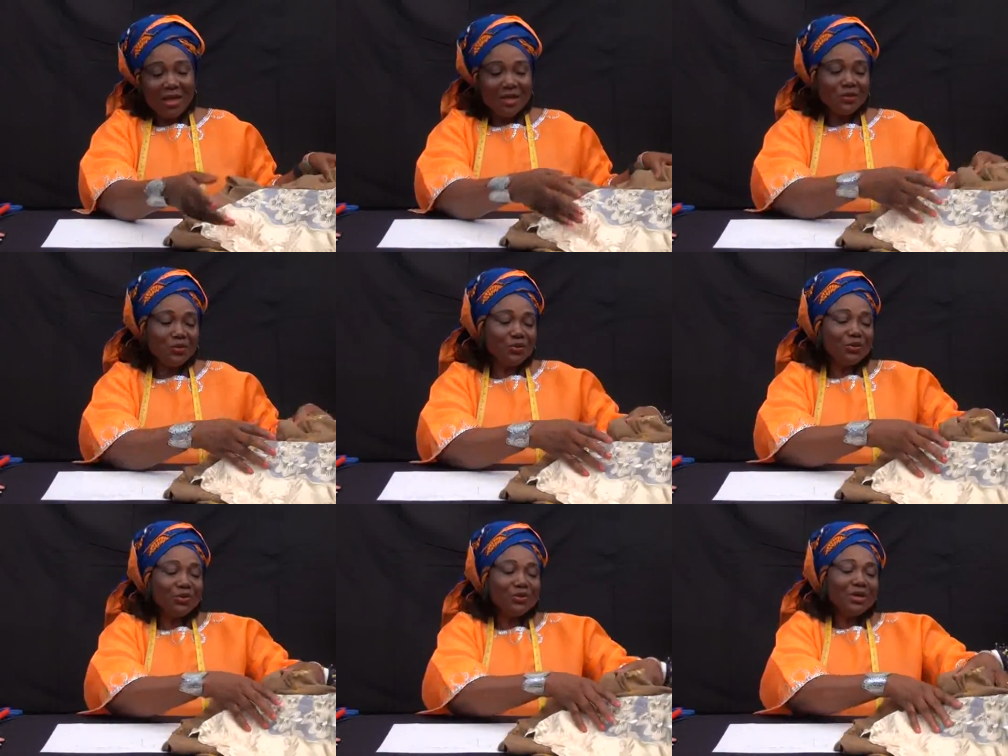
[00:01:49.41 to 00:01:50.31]
as
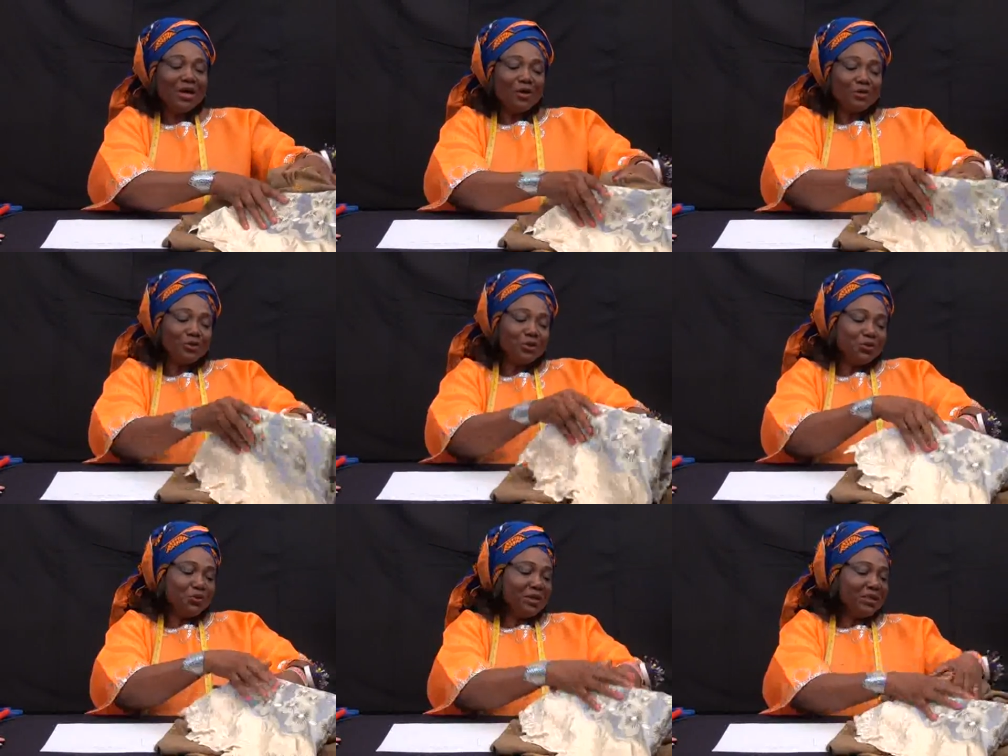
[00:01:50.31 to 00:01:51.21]
I will show
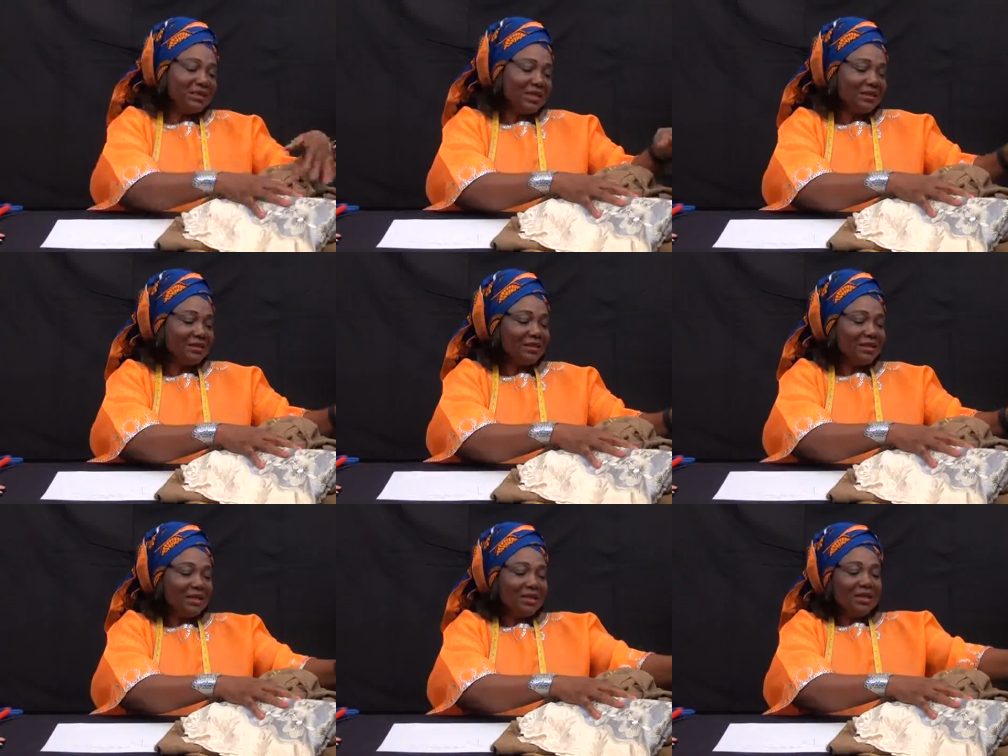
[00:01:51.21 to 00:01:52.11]
you later.
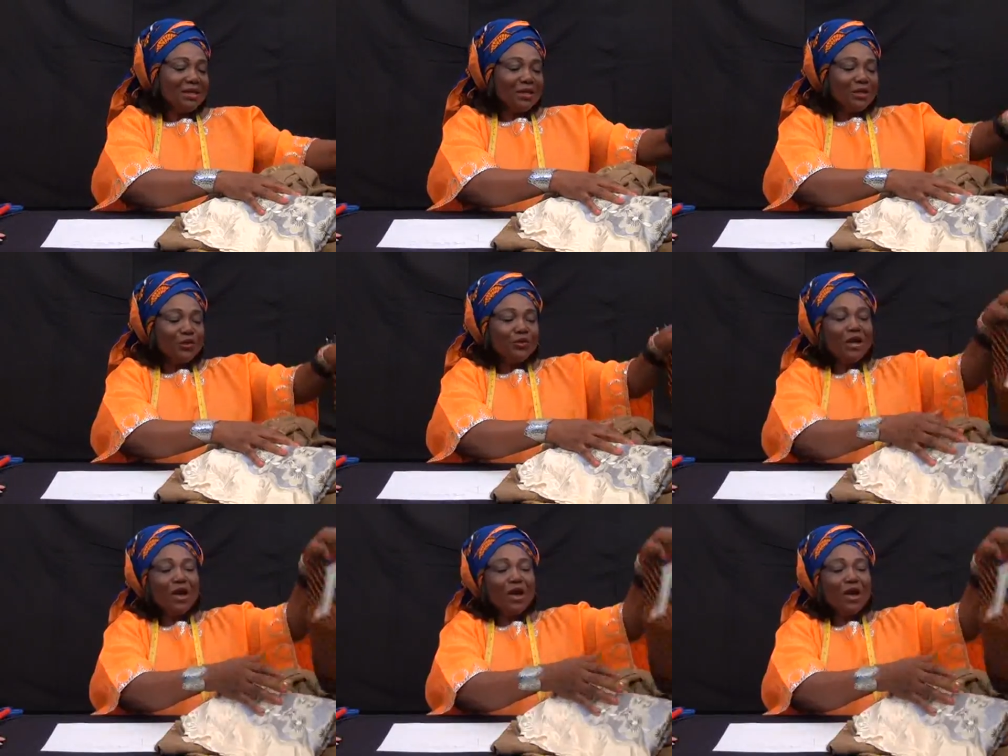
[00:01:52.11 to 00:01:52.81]
You can